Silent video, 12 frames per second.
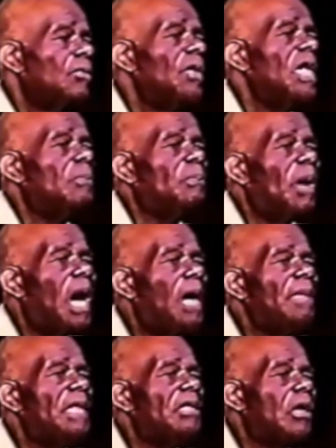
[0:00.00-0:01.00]
Read
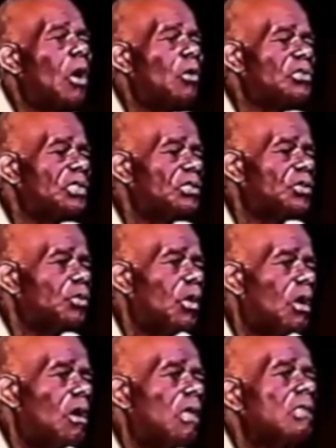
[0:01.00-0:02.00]
Kwame Colson's
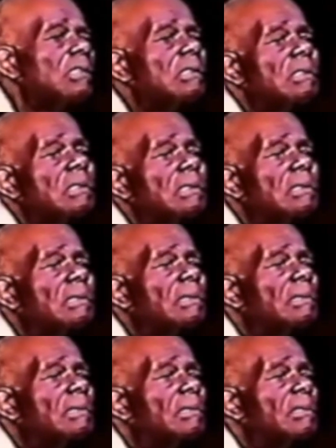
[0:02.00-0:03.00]
work,
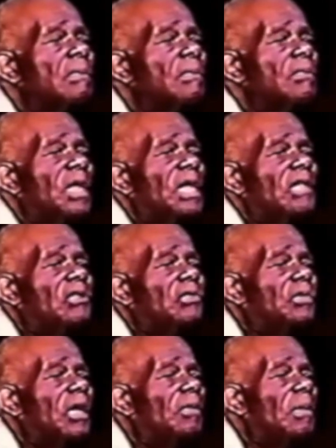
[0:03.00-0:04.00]
The
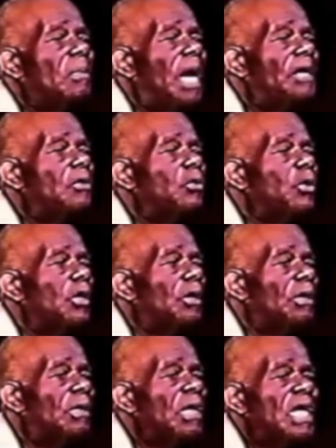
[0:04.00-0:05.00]
History of the Modern
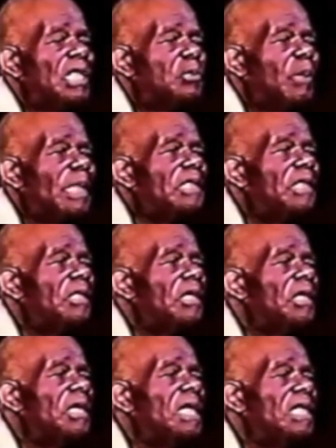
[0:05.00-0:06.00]
World,
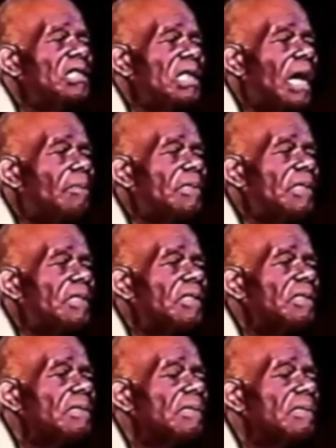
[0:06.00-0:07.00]
especially the early chapters.